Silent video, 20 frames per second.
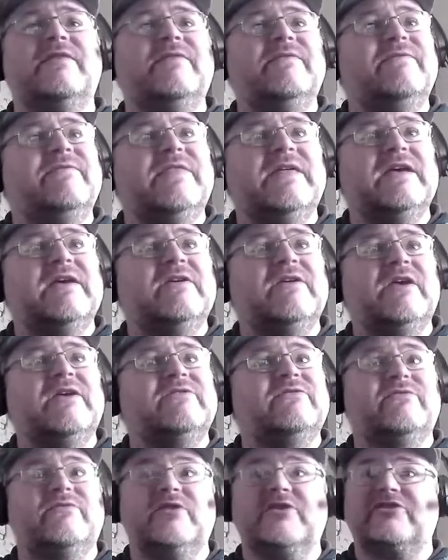
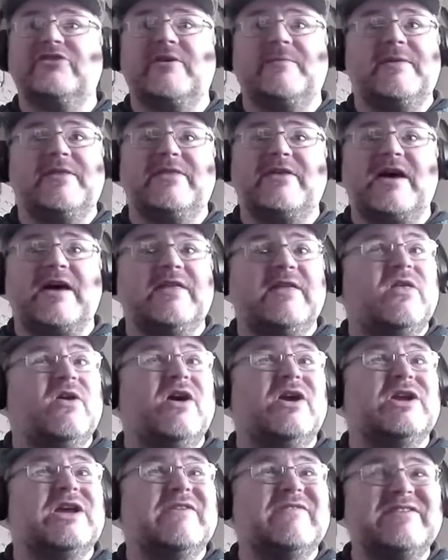It's the first time I
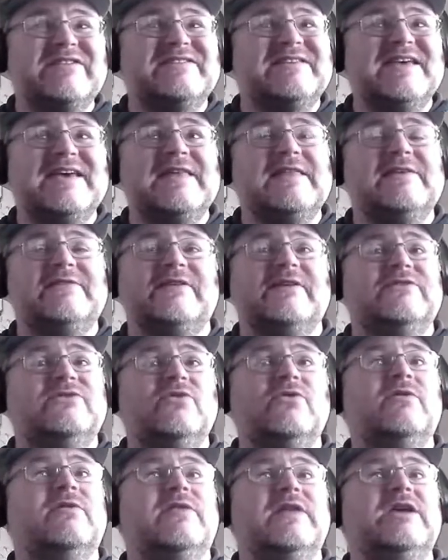thought I'd ever say this. I
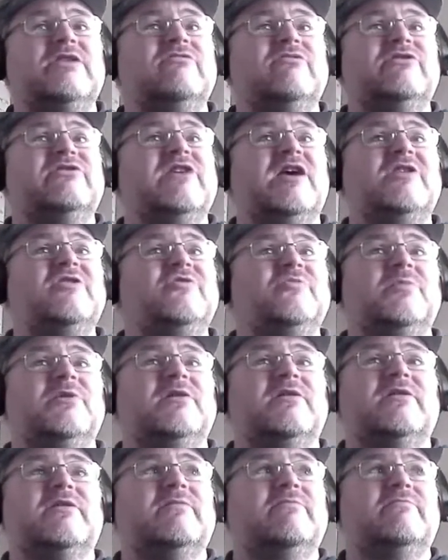don't think Chris
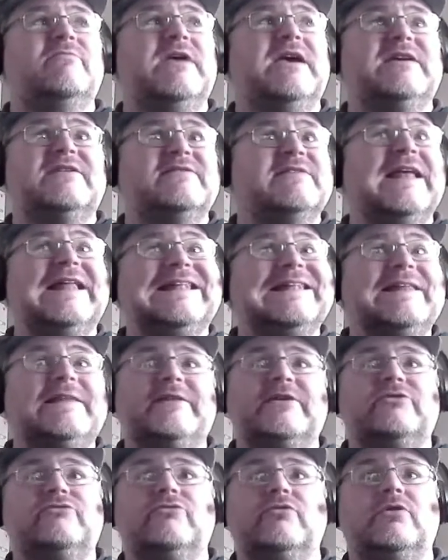Hemsworth excelled in
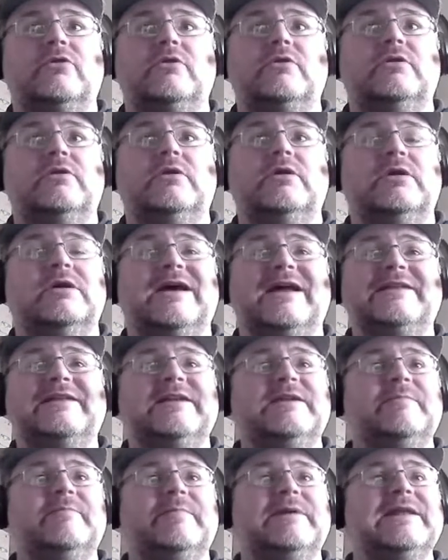this role. I
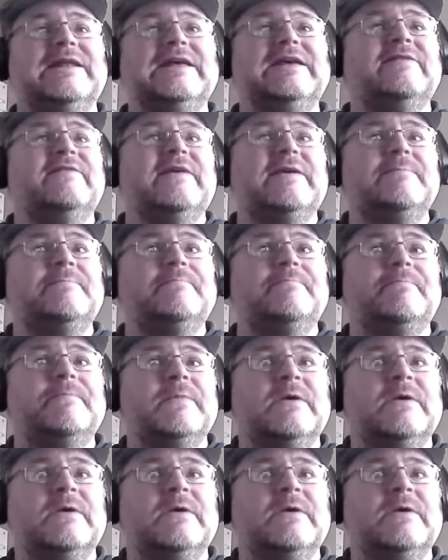didn't believe him.